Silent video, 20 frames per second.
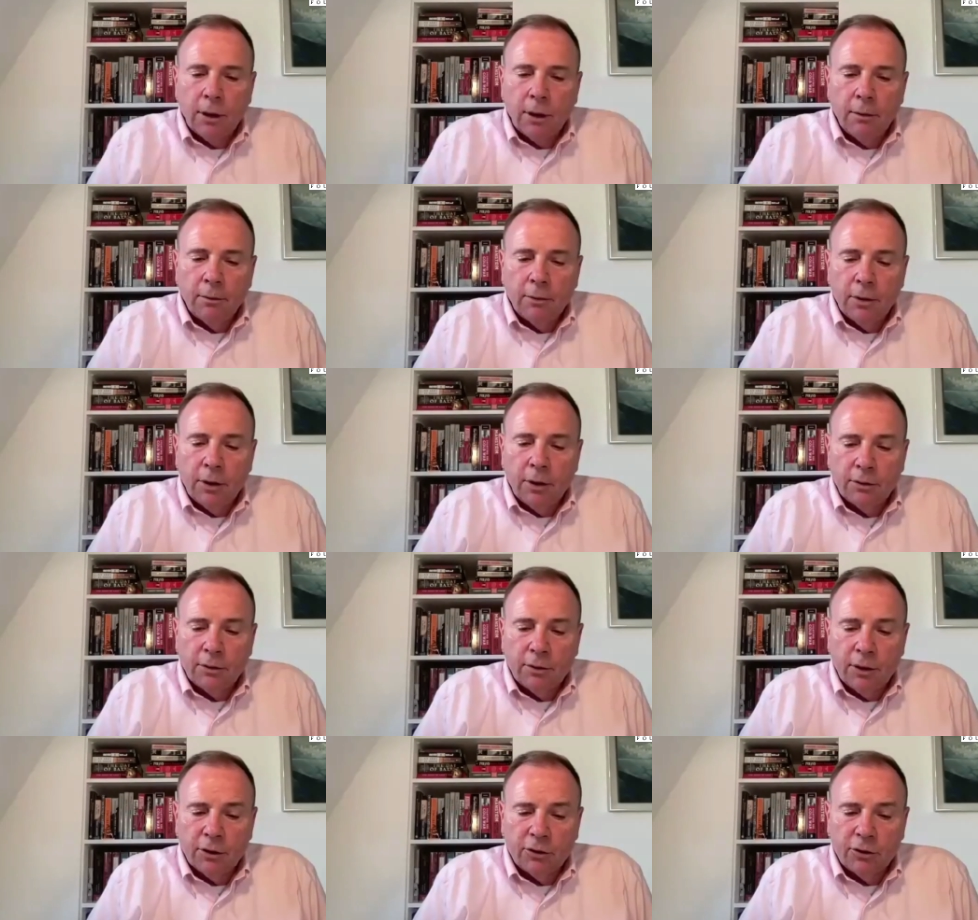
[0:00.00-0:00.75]

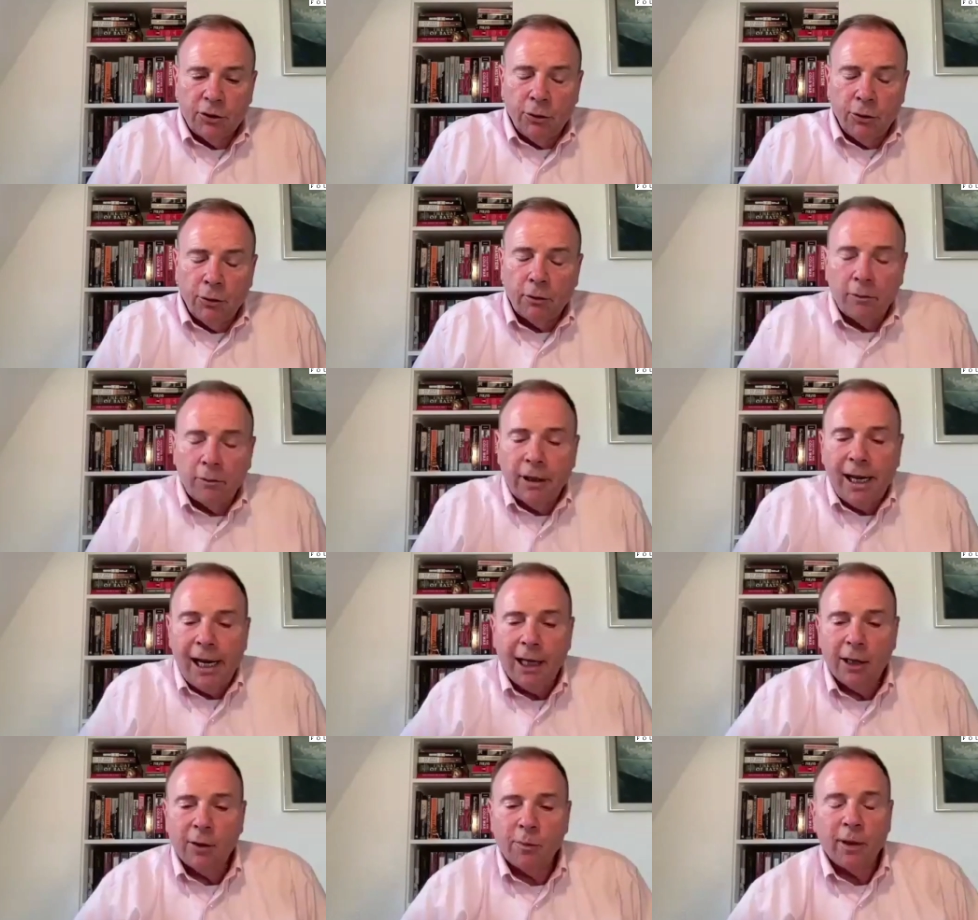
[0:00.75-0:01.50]
there's two or
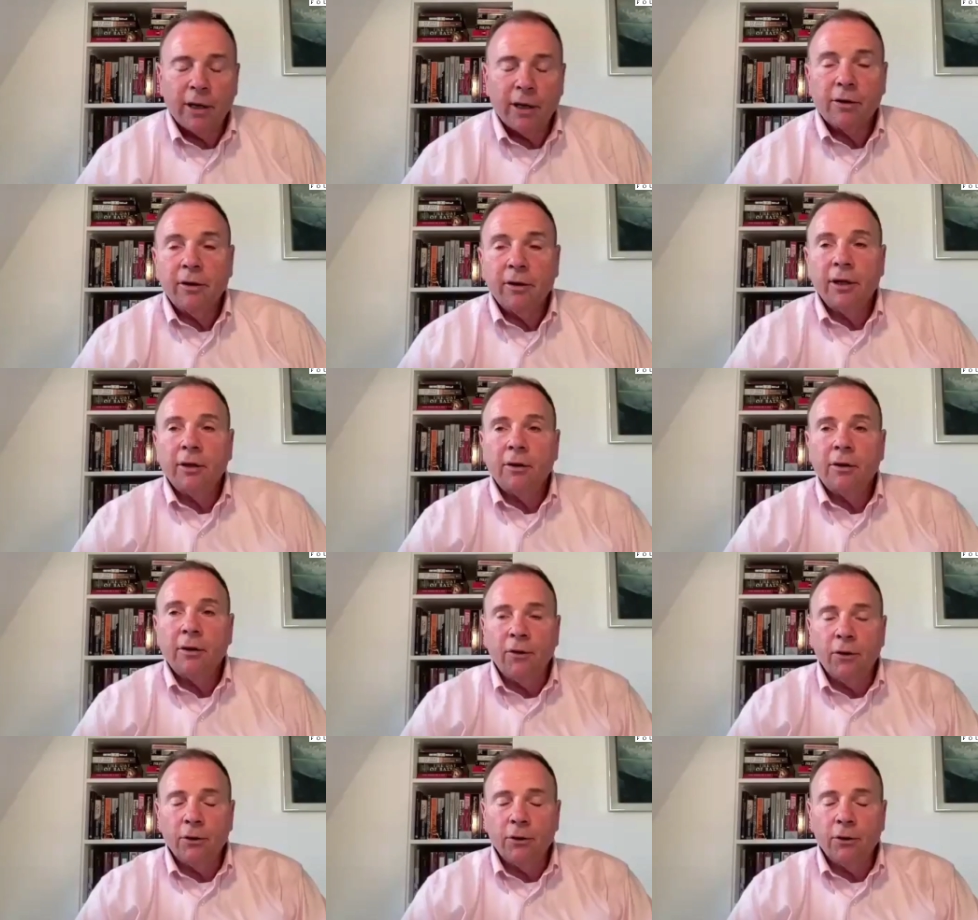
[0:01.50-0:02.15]
three aspects to this.